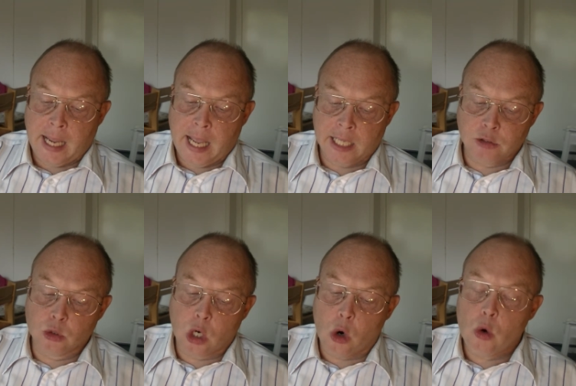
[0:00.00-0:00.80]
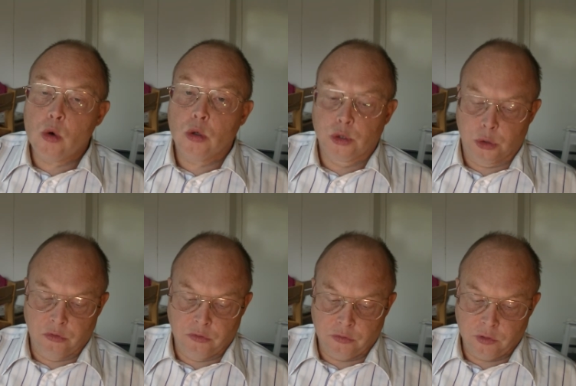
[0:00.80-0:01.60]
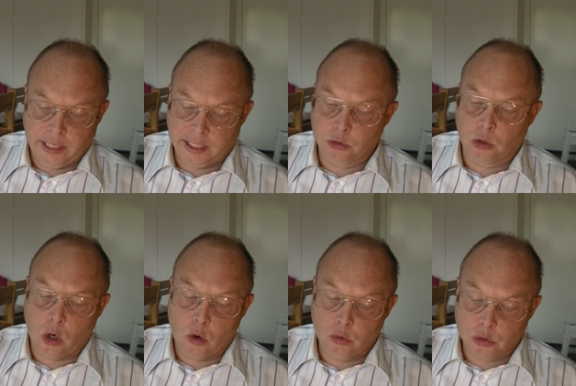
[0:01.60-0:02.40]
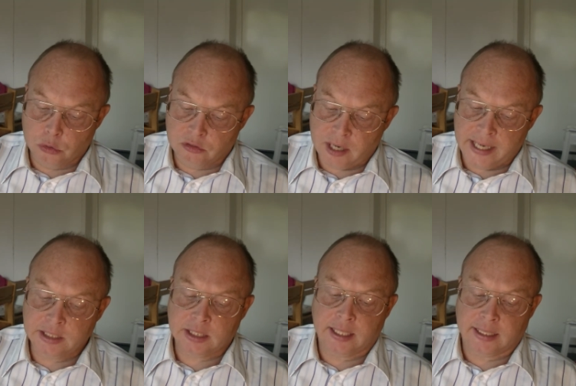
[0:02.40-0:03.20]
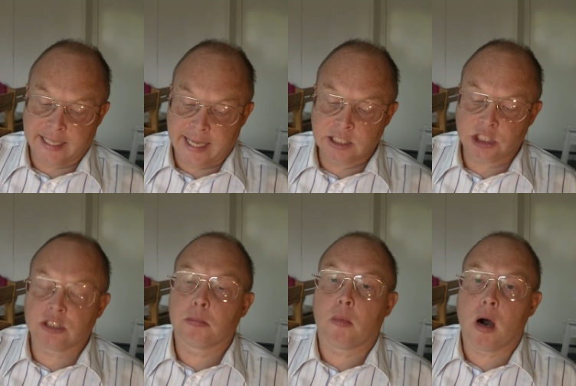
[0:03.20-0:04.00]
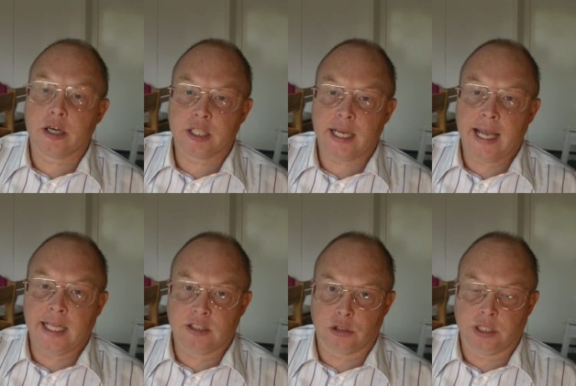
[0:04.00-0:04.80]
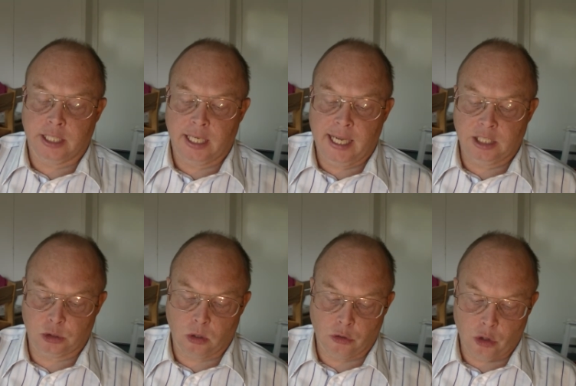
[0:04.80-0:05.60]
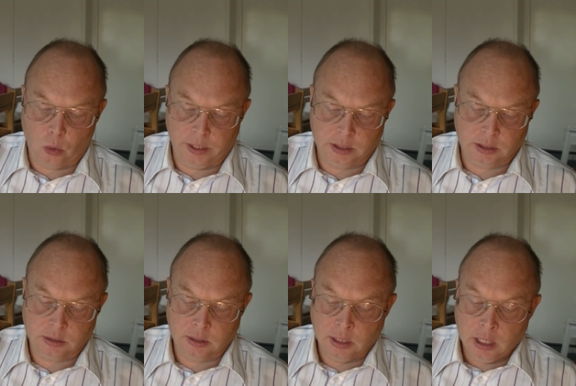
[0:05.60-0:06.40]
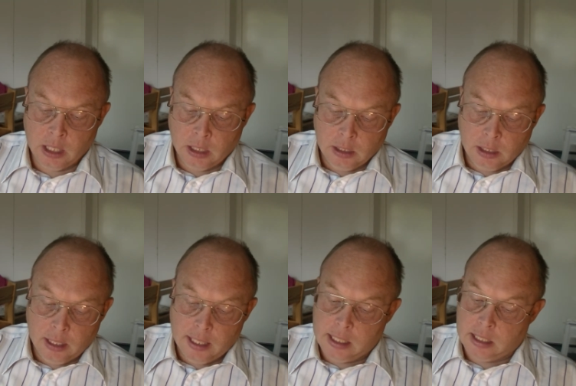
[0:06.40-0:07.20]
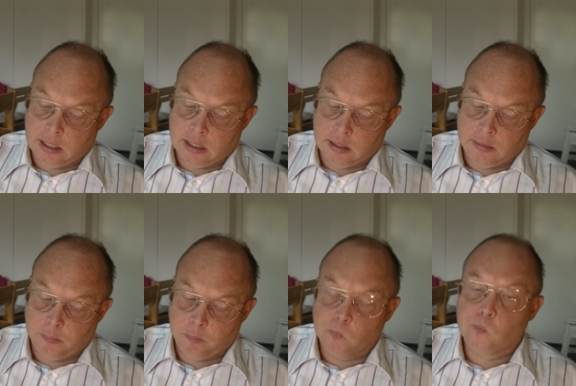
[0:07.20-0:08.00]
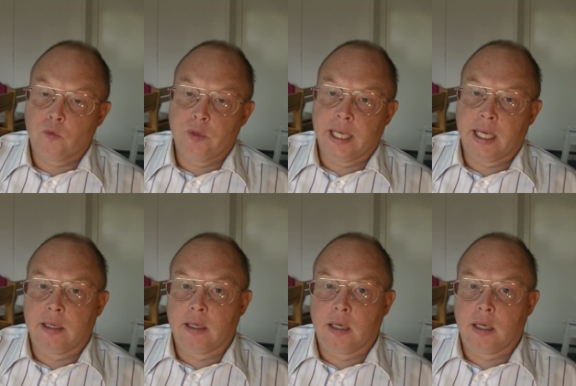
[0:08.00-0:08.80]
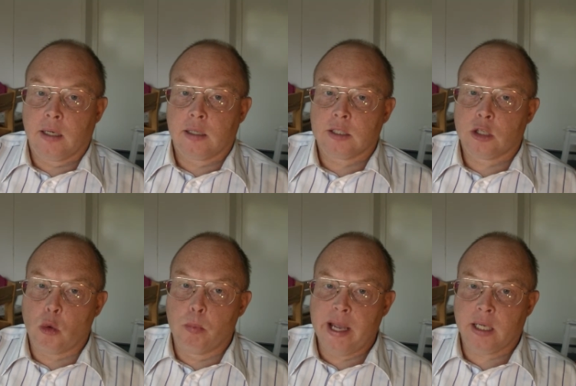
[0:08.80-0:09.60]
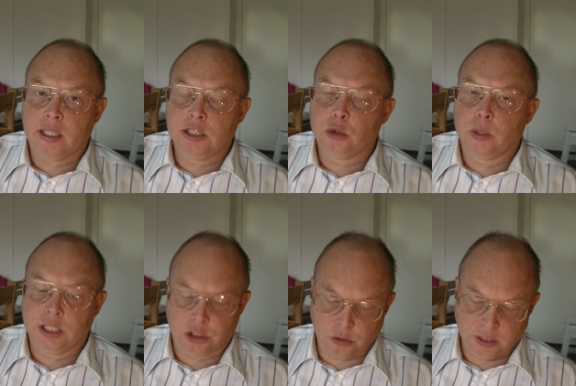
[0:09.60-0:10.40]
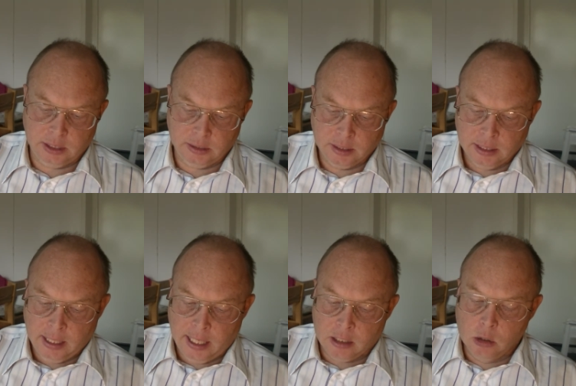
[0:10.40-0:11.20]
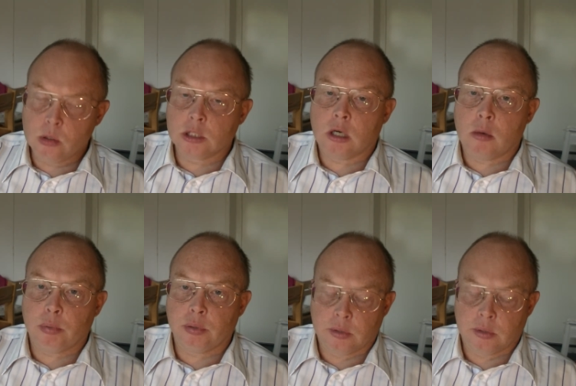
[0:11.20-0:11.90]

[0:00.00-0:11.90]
had to go to had to go to fight against Mark Antony, as you all know it. Um, we can uh, go back into history and look it up.